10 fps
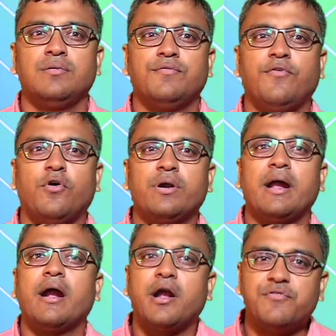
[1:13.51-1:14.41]
for
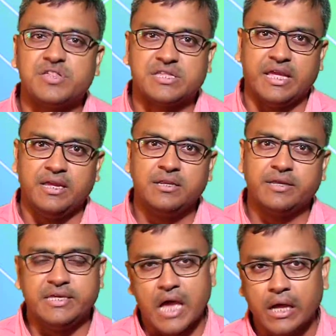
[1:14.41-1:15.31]
harvesting
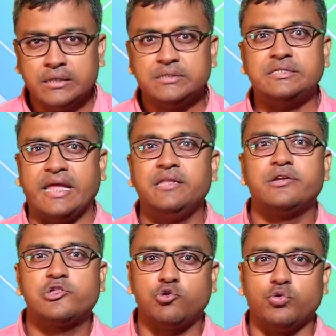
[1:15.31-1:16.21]
the young tender
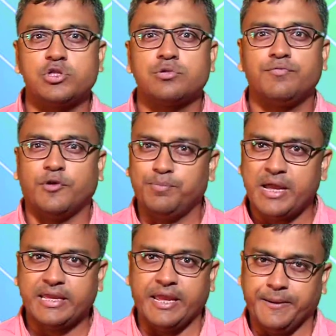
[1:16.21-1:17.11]
shoots for
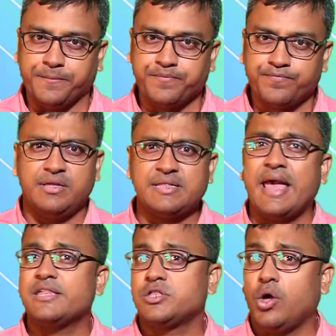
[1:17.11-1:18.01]
plucking. This
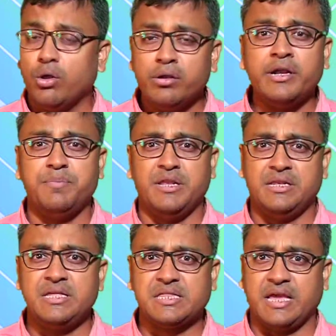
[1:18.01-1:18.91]
has already been
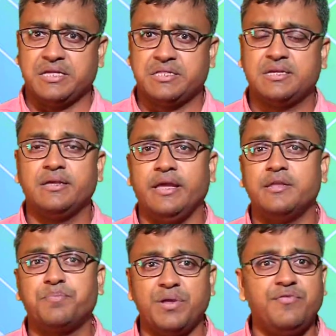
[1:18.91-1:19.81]
discussed in
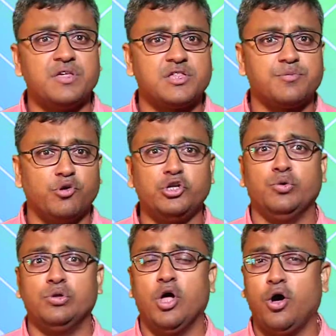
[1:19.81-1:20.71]
the previous
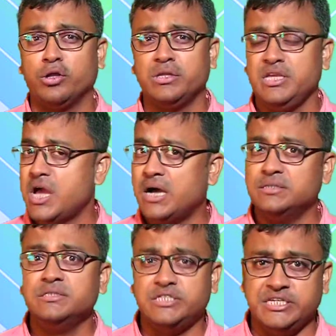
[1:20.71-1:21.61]
module on
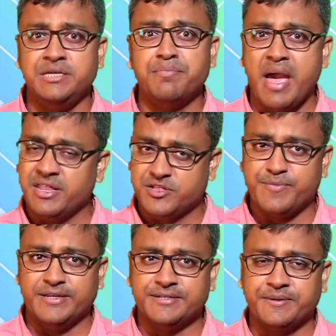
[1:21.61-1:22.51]
young tea
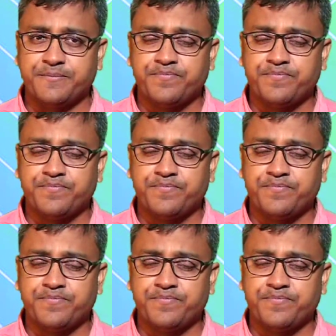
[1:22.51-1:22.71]
management.